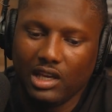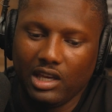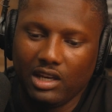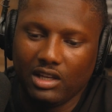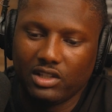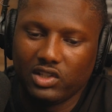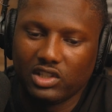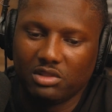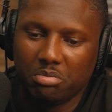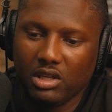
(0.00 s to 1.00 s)
and
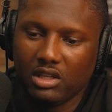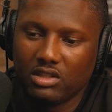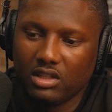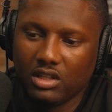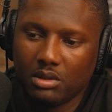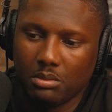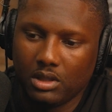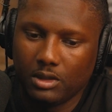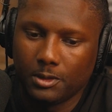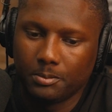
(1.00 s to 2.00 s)
just speaking to
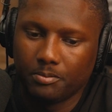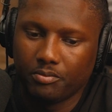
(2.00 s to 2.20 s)
them.